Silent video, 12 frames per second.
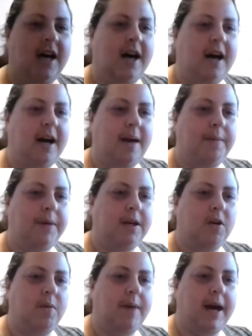I'm gonna
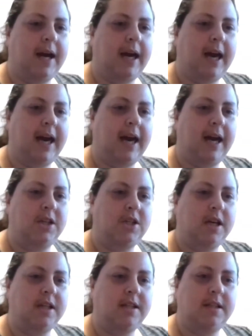go back and
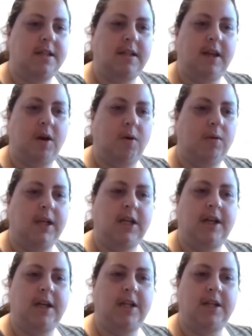the only
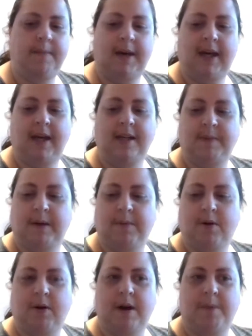change I'm making to my
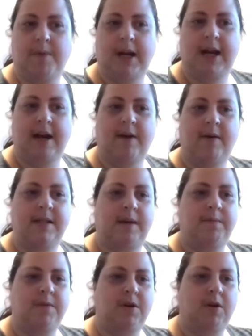program right now is I
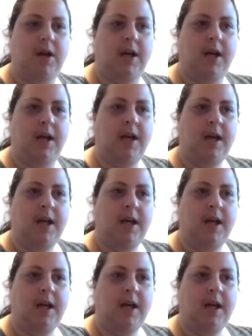am turning